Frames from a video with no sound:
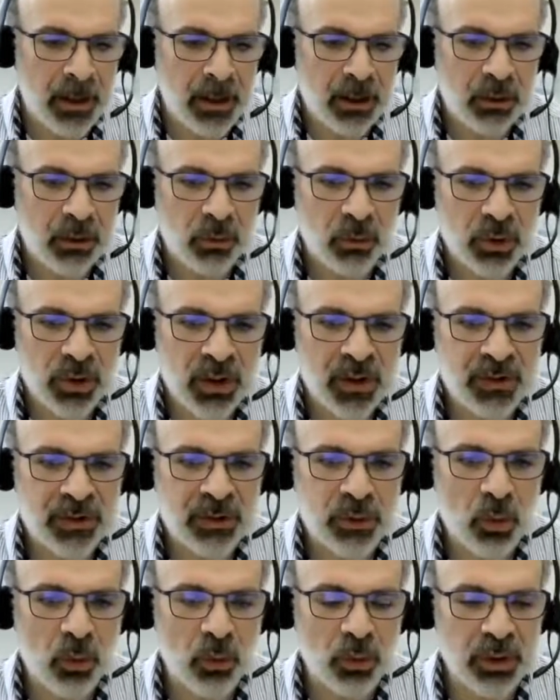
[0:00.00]
Okay,
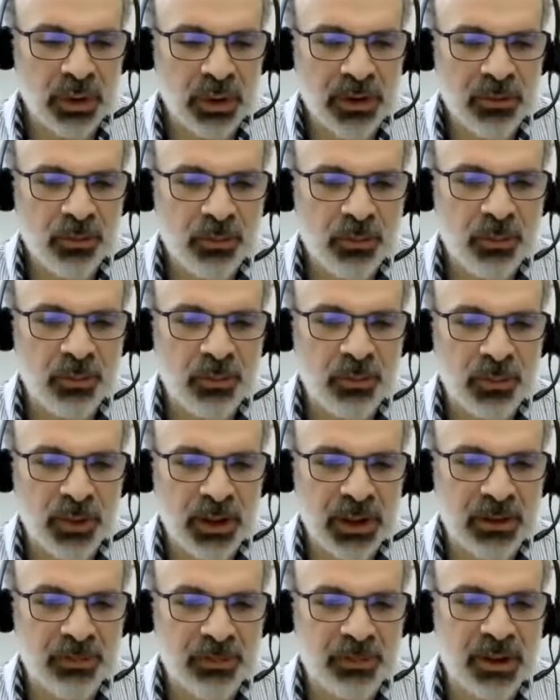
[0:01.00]
so if
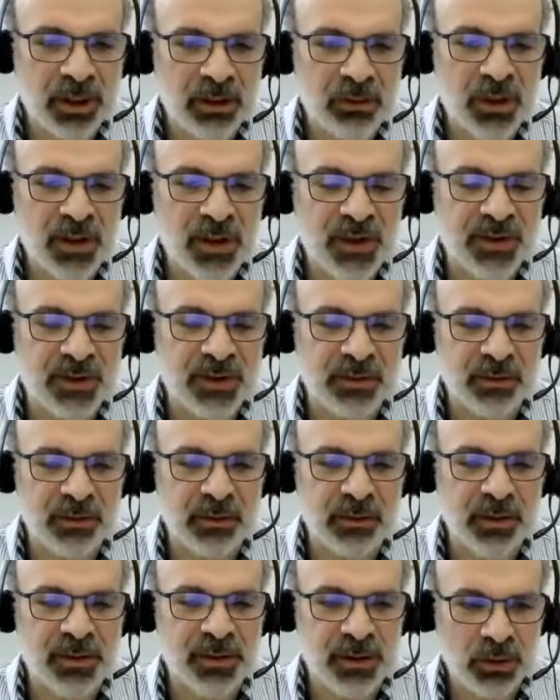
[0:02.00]
there is
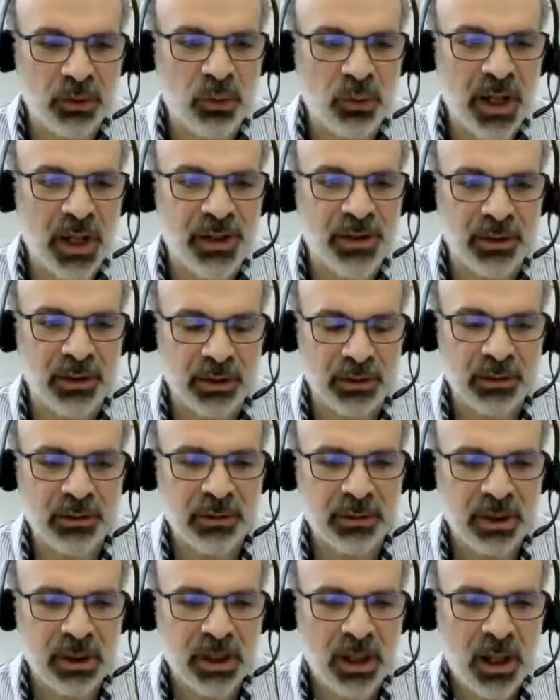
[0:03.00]
a situation,
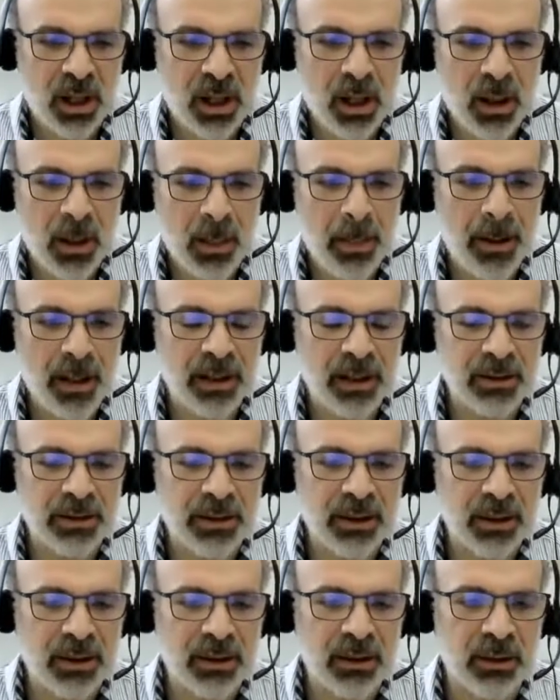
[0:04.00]
then
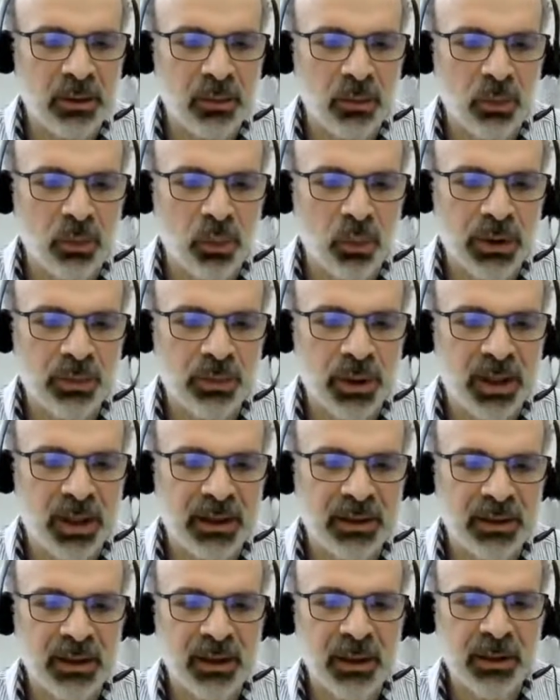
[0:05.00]
what we
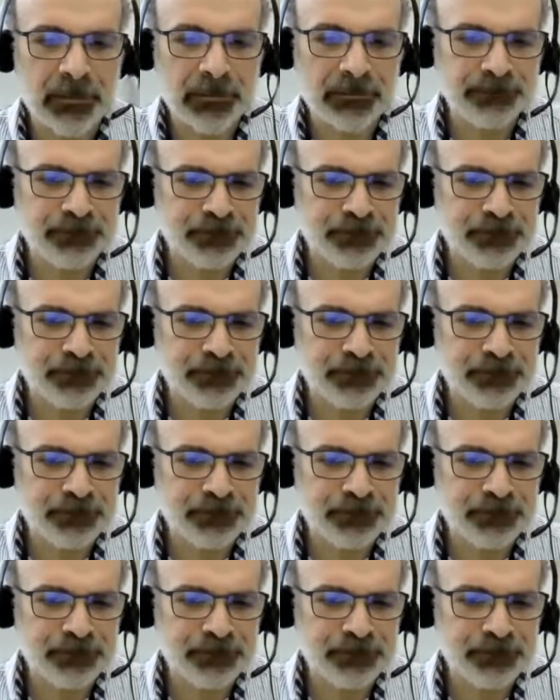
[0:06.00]
can